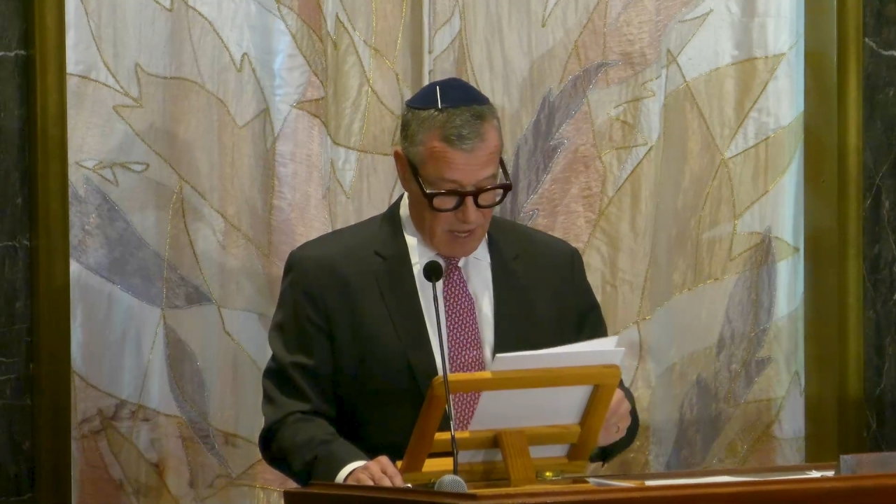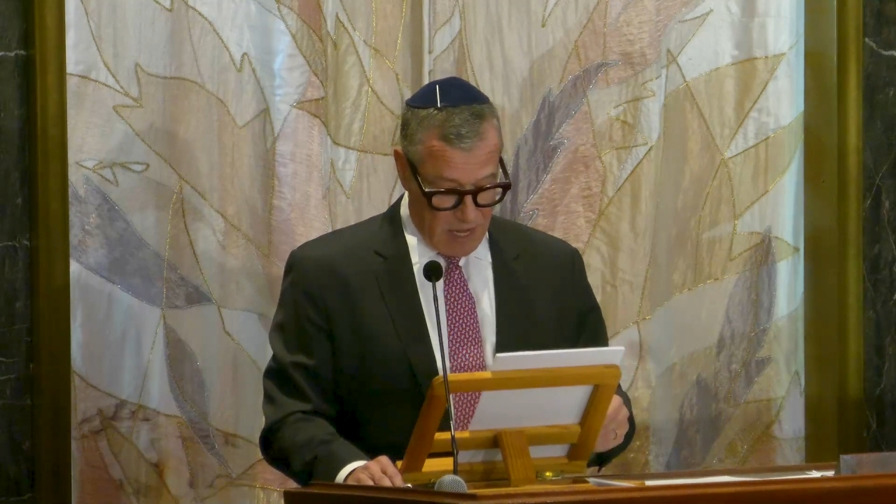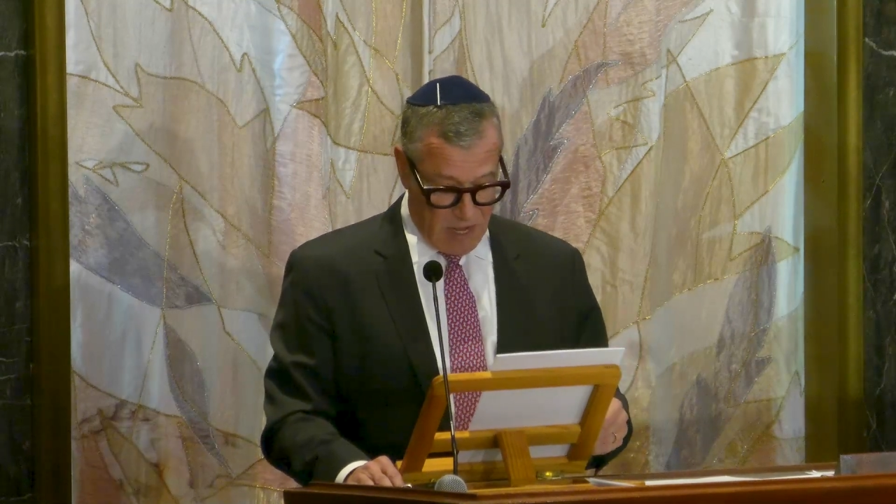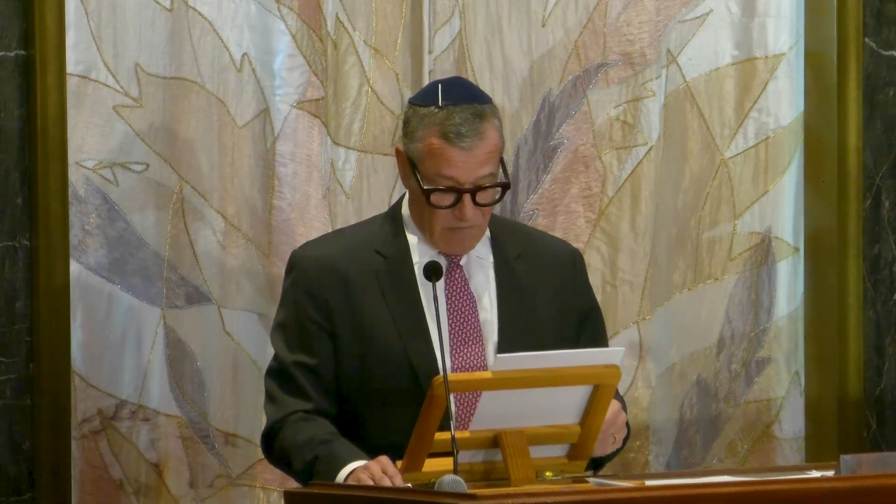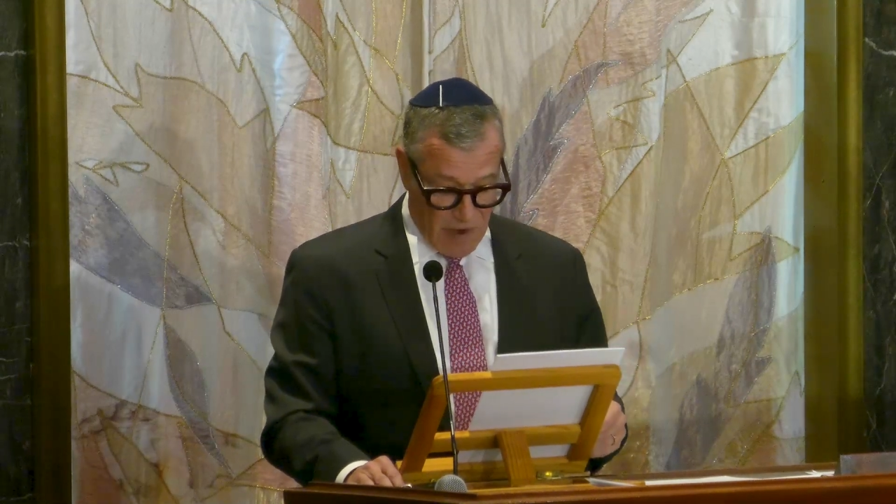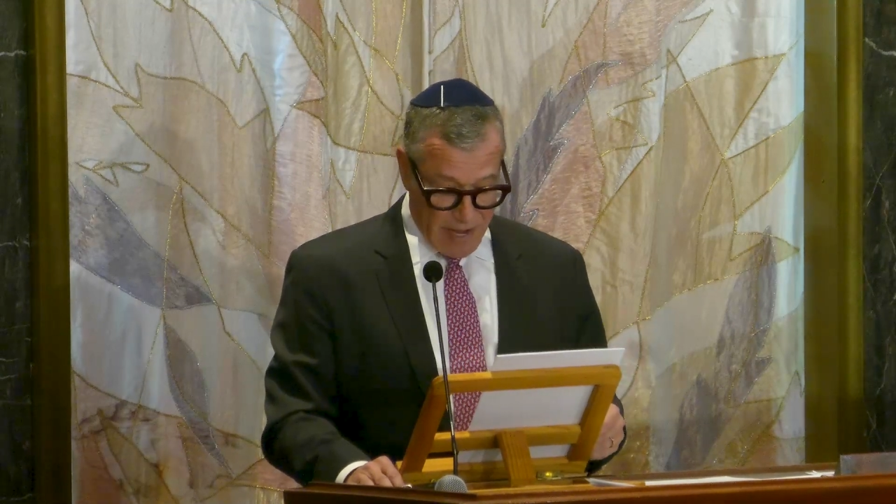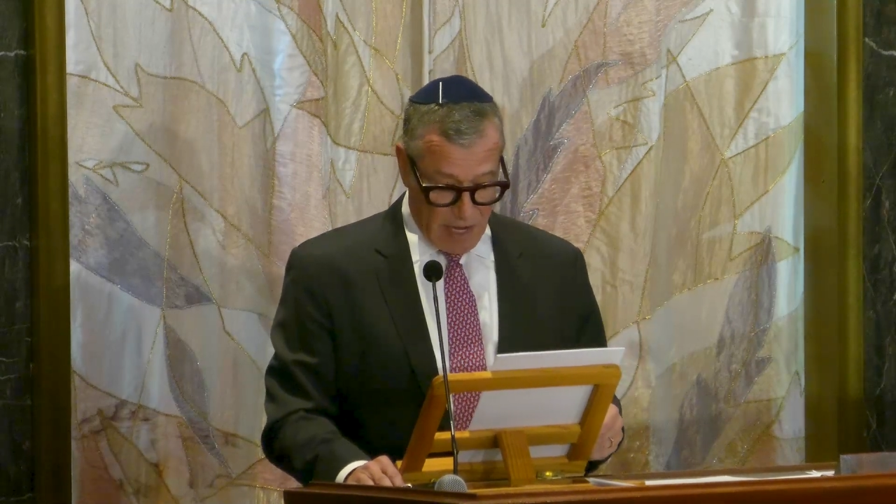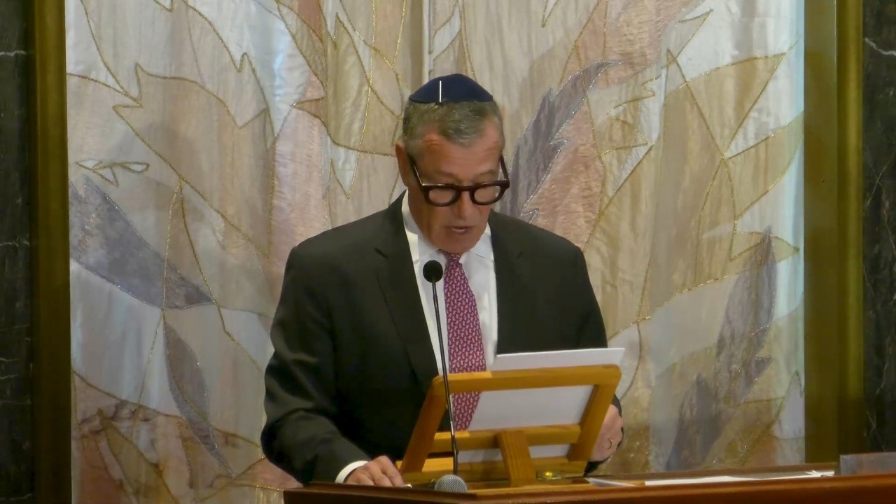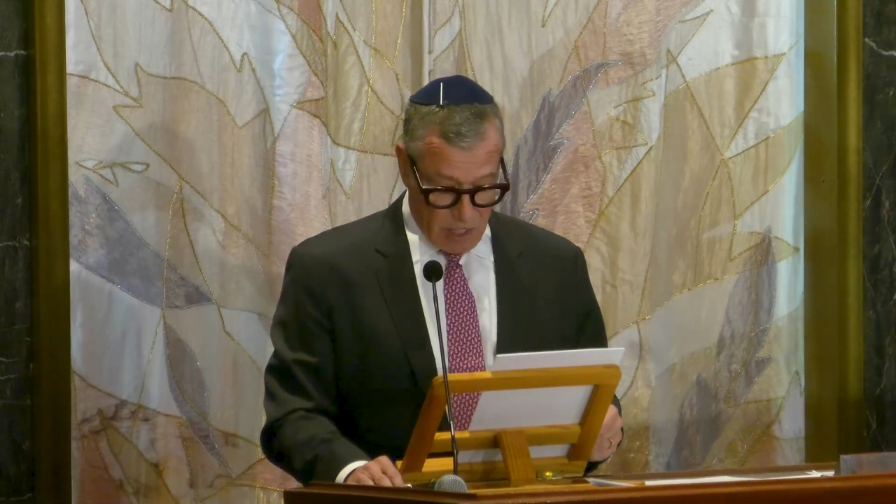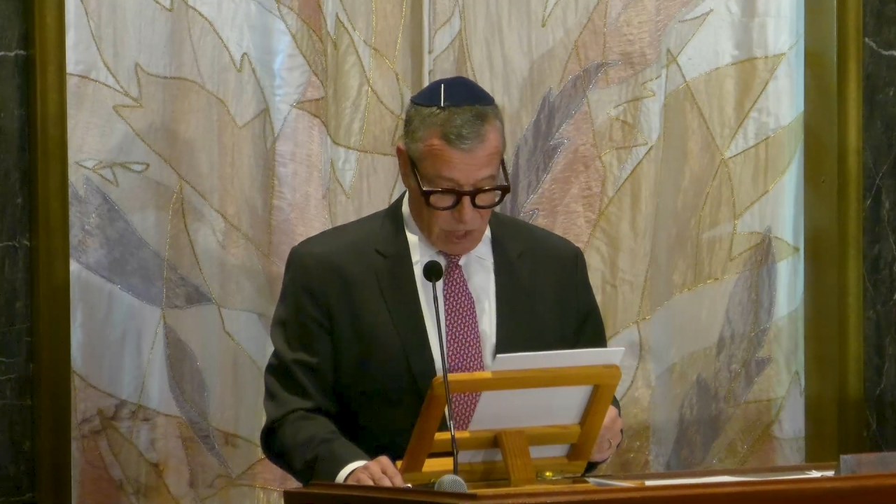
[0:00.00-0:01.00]

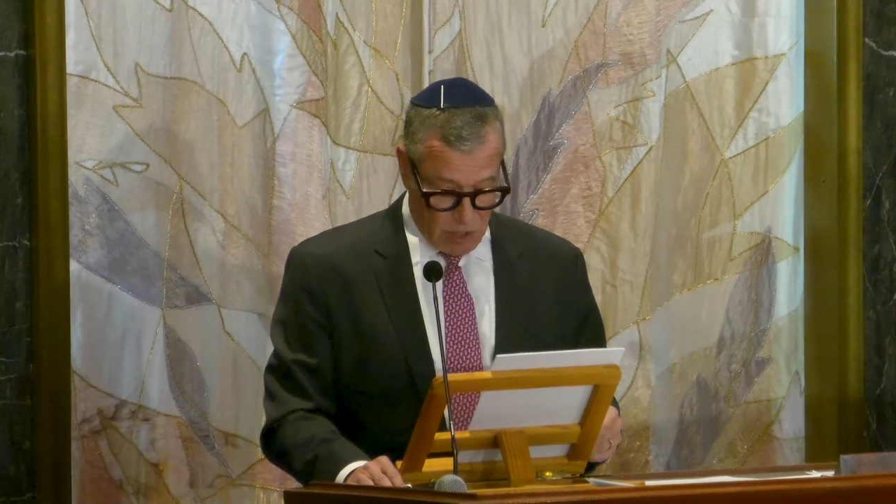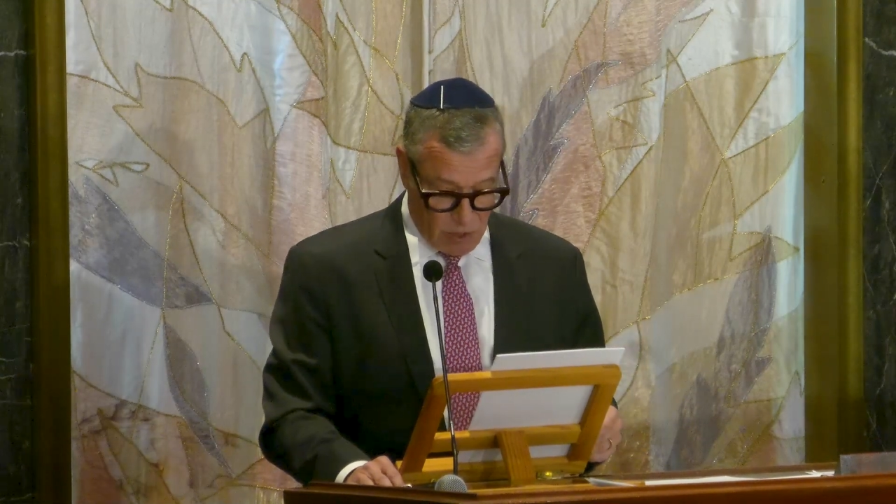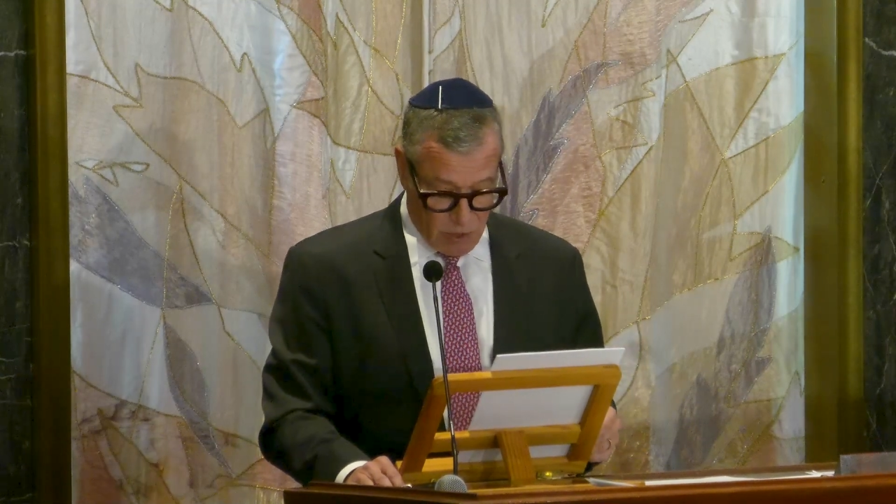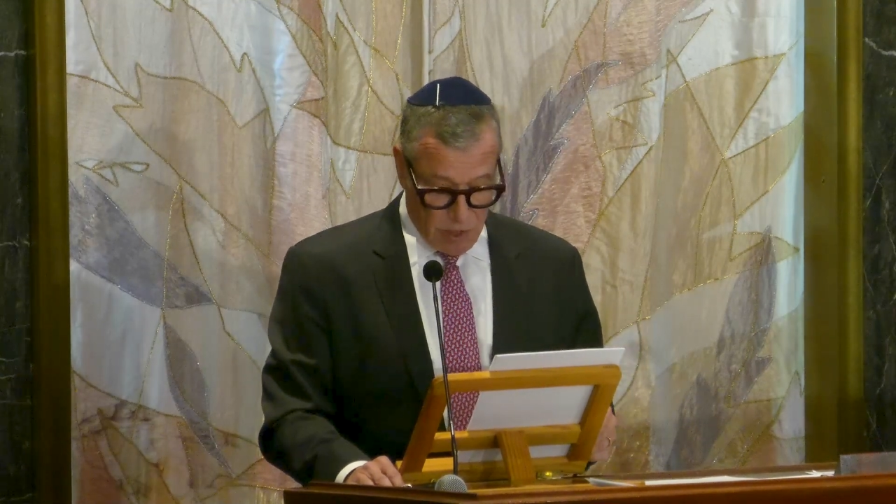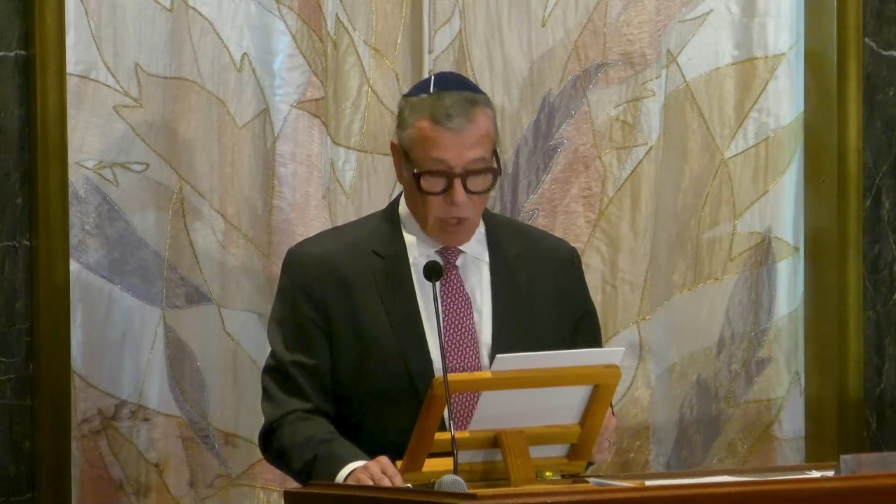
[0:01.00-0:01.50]
inviting our children